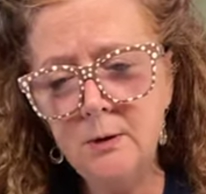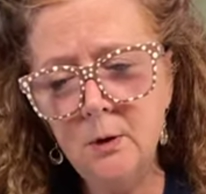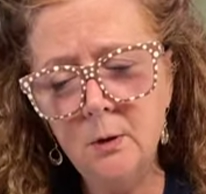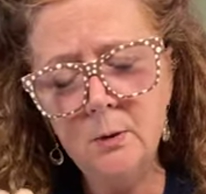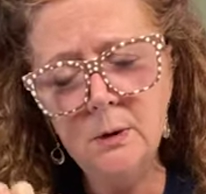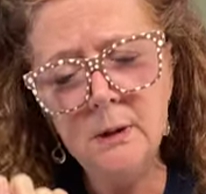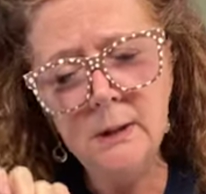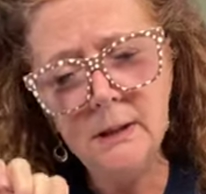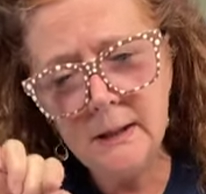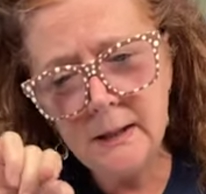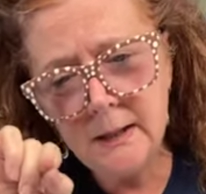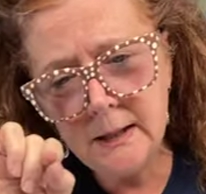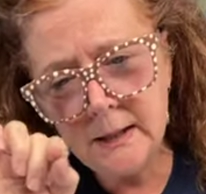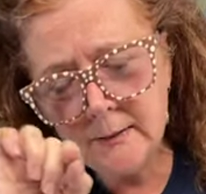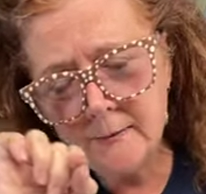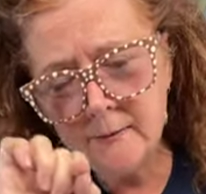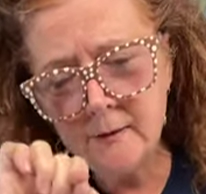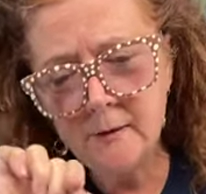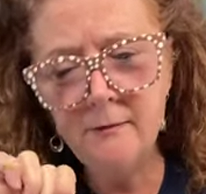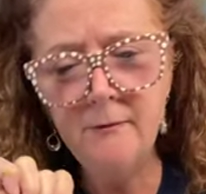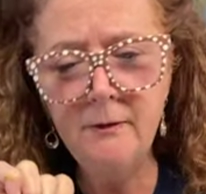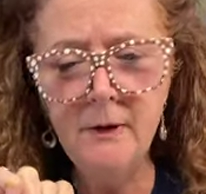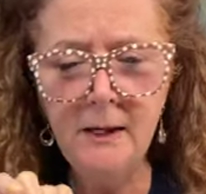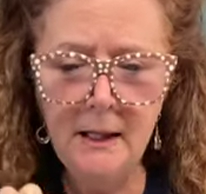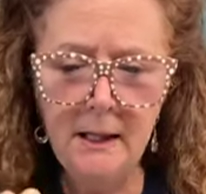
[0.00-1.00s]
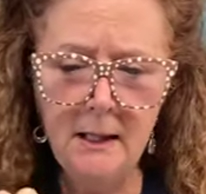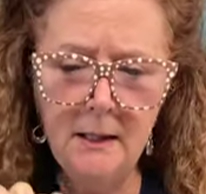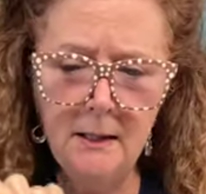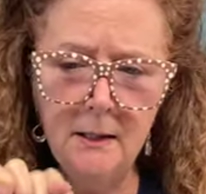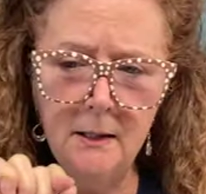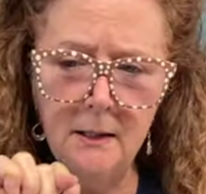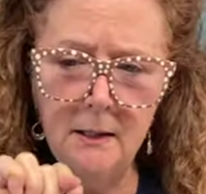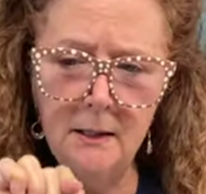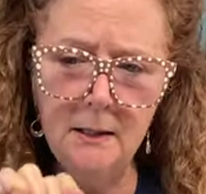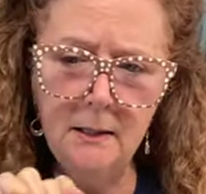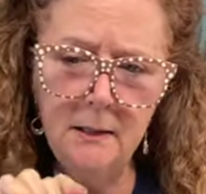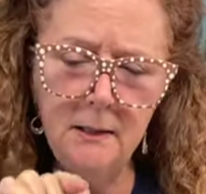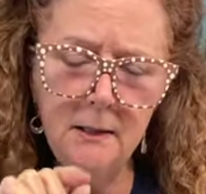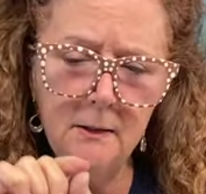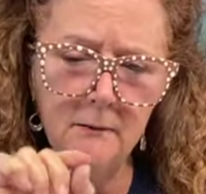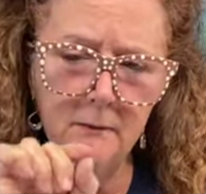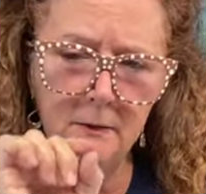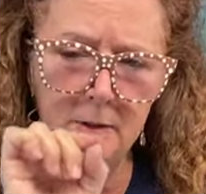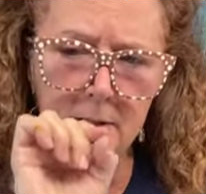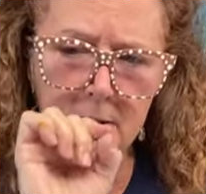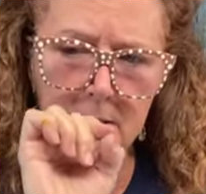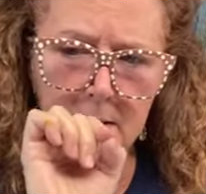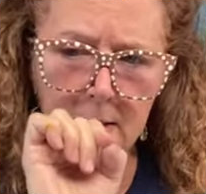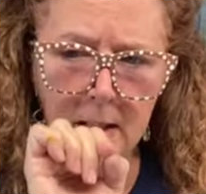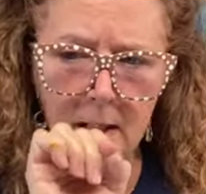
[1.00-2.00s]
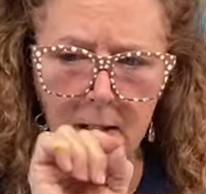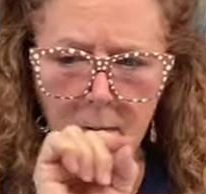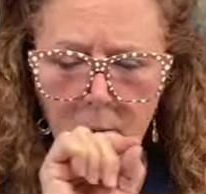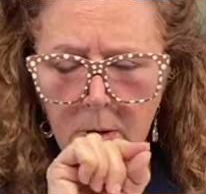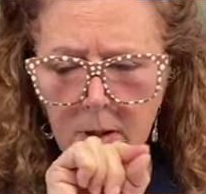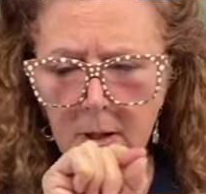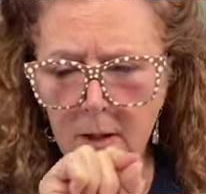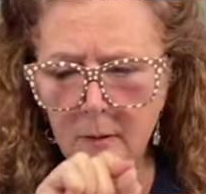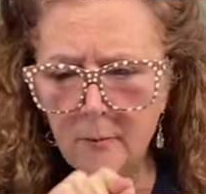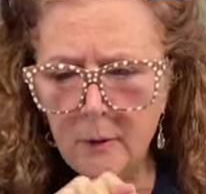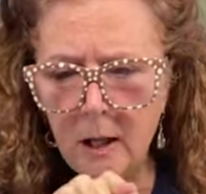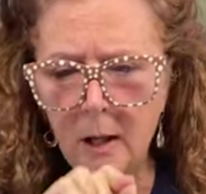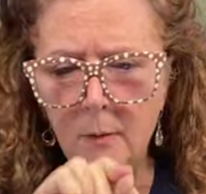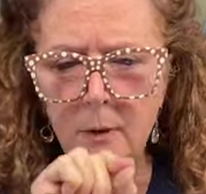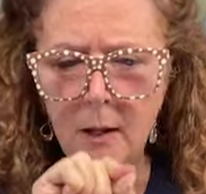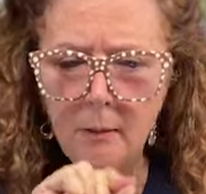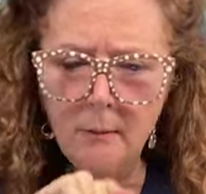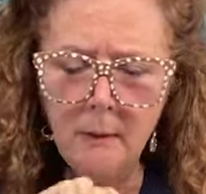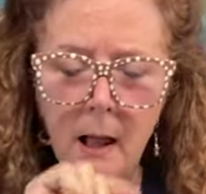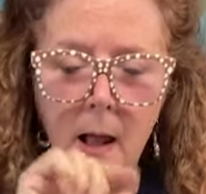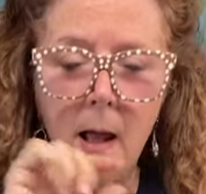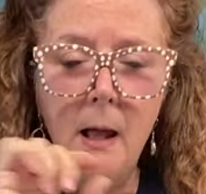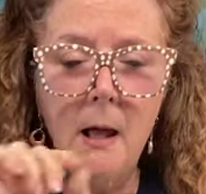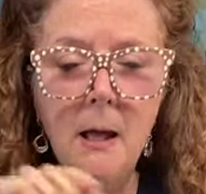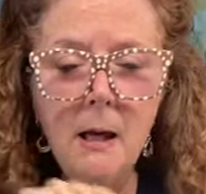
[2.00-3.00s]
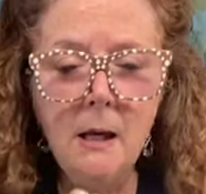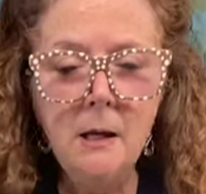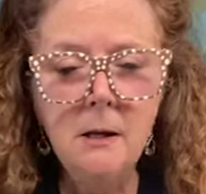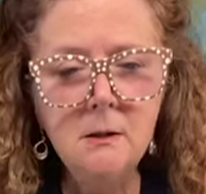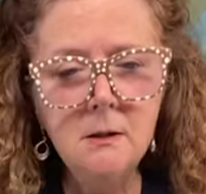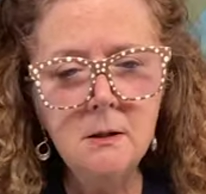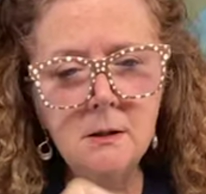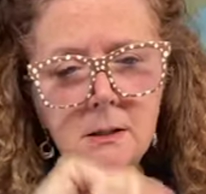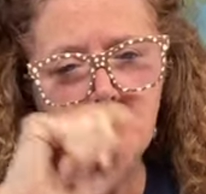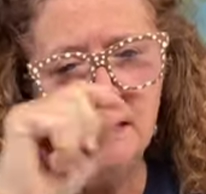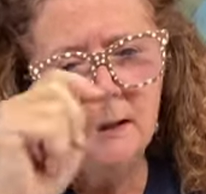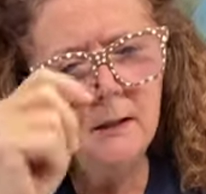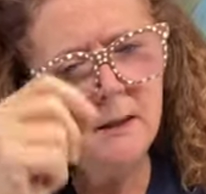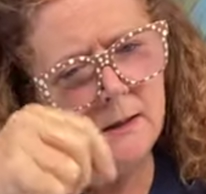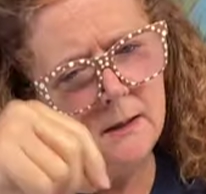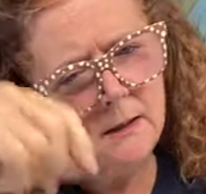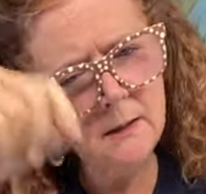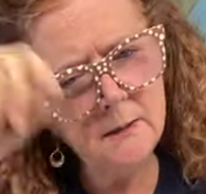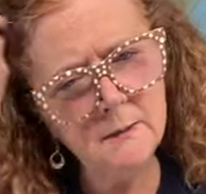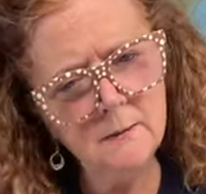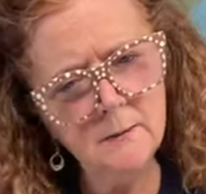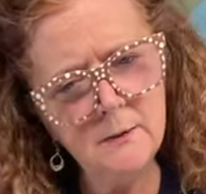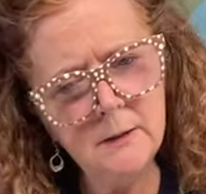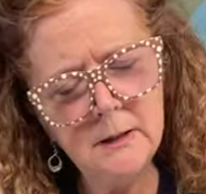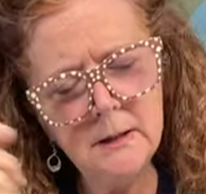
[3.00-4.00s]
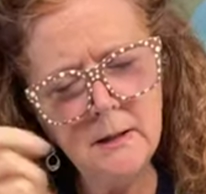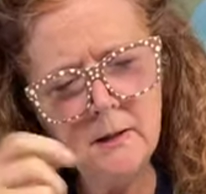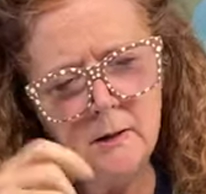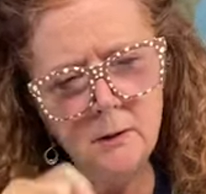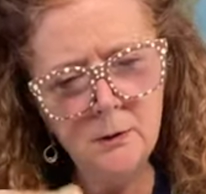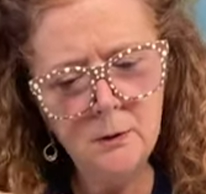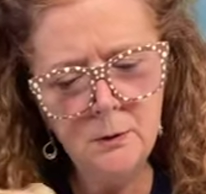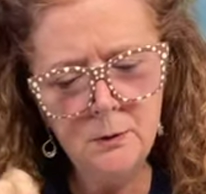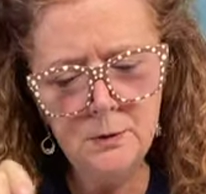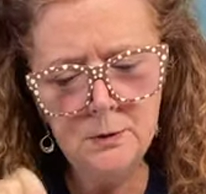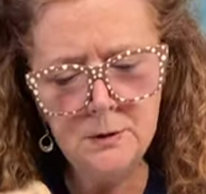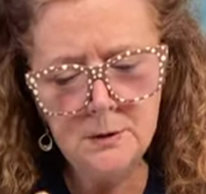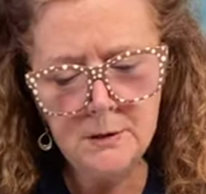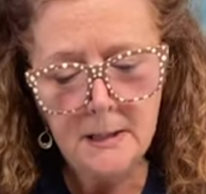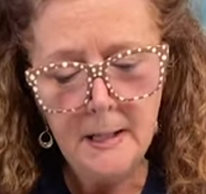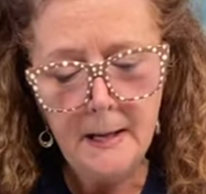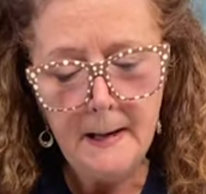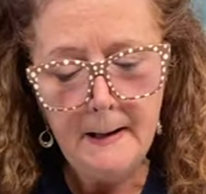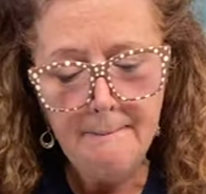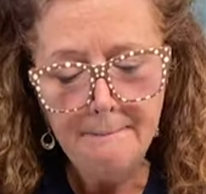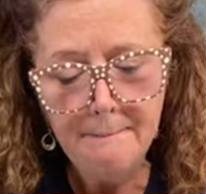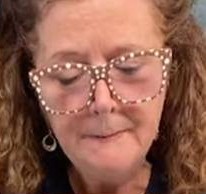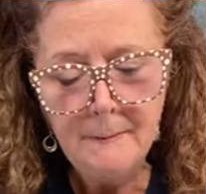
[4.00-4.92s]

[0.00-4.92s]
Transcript: You don't need every vein and leaf and stamen and blah, blah, blah. Just kind of get really loose.